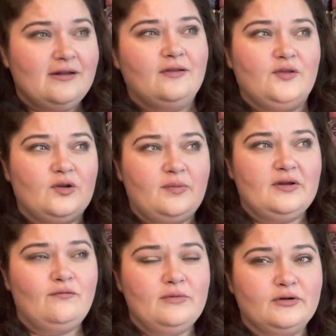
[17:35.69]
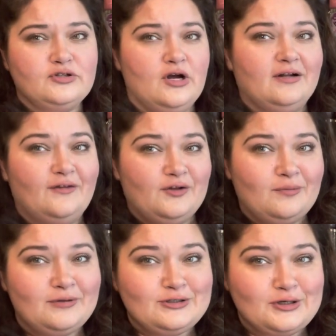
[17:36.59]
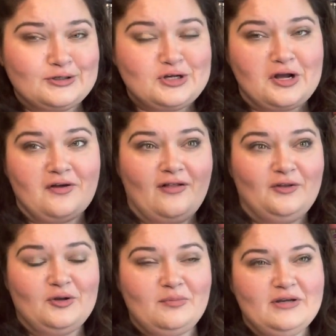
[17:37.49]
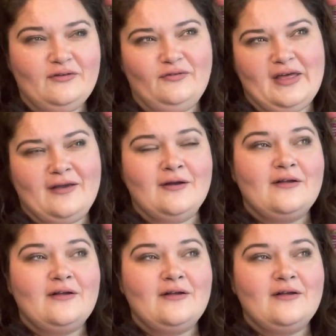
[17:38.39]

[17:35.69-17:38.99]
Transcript: a little bit of milk chocolate, a little bit of dark chocolate, a little bit of like